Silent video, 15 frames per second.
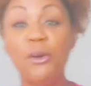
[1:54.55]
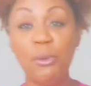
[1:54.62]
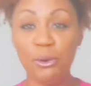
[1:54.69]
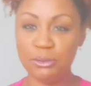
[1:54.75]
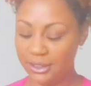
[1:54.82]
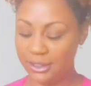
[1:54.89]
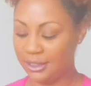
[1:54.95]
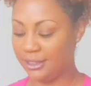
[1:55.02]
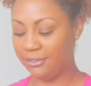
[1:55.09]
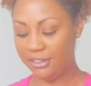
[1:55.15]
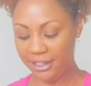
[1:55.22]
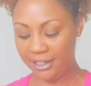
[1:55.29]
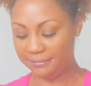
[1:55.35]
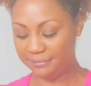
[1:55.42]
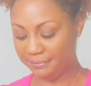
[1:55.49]
you come home to a
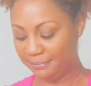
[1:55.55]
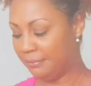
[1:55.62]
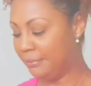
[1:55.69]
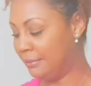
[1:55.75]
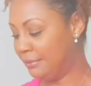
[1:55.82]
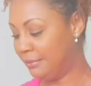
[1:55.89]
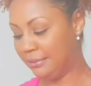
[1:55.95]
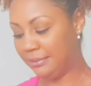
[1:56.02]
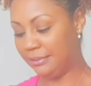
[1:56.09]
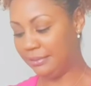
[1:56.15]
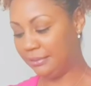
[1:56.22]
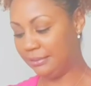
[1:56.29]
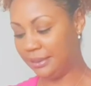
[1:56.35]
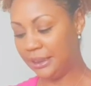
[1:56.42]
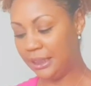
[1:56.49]
delivery, right?
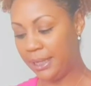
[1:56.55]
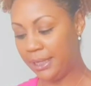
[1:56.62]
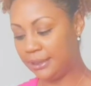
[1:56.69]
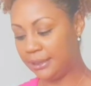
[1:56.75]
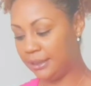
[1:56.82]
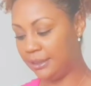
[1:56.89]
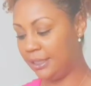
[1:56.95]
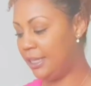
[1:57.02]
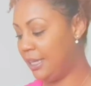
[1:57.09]
It's the best.